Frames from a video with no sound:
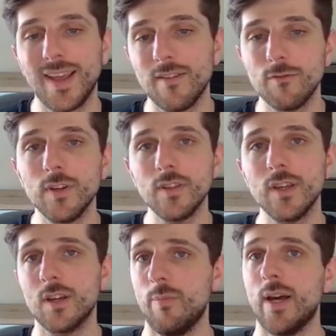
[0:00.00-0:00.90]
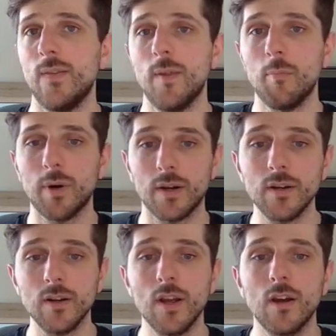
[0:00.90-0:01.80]
everything about the
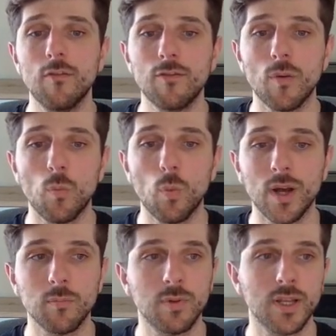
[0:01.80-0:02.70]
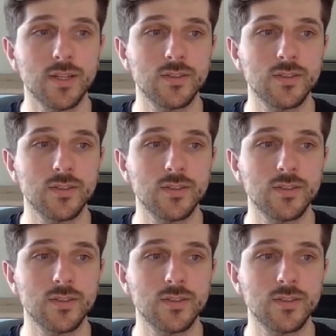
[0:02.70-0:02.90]
button from one place.